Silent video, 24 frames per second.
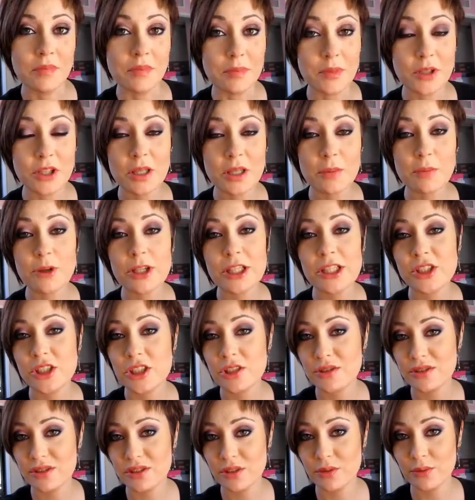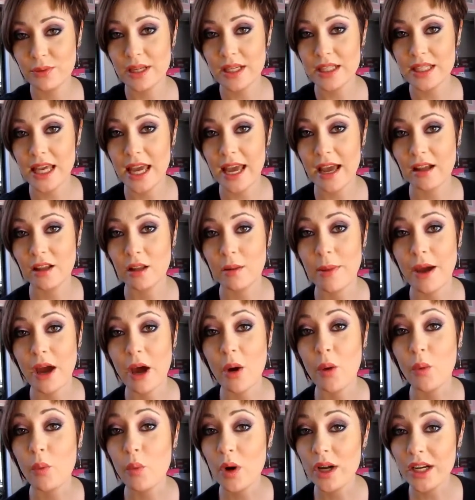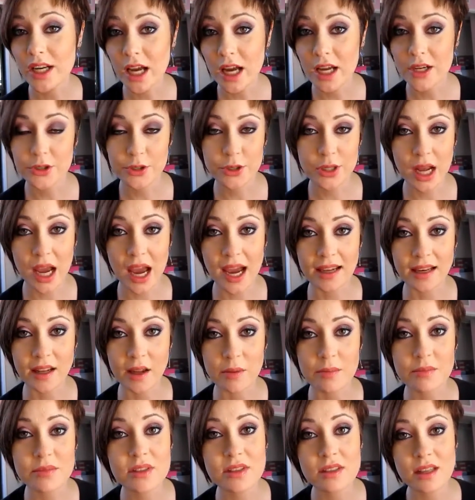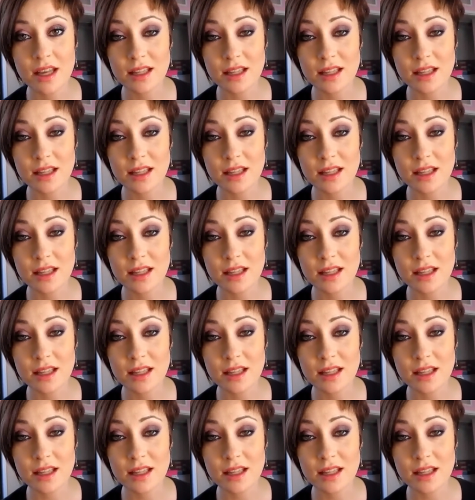Beauty Bridge used to retail about 100 items,